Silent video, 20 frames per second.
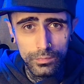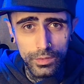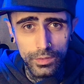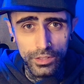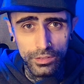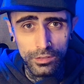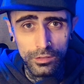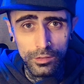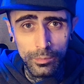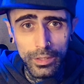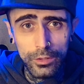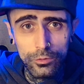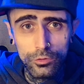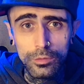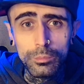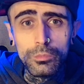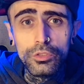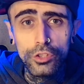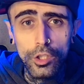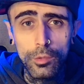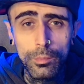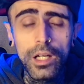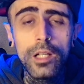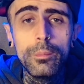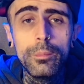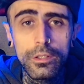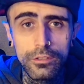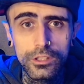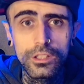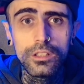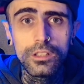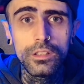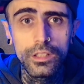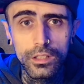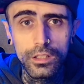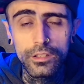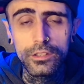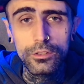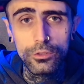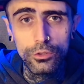This is about some Somai Miracle
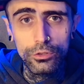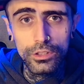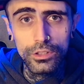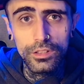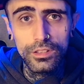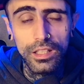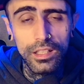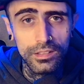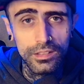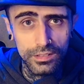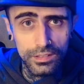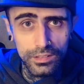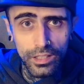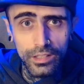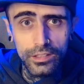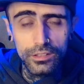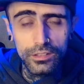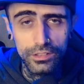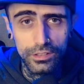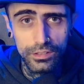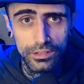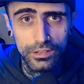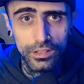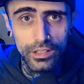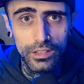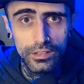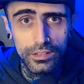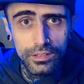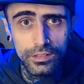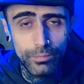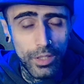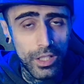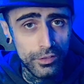Alien cookies, as the title states.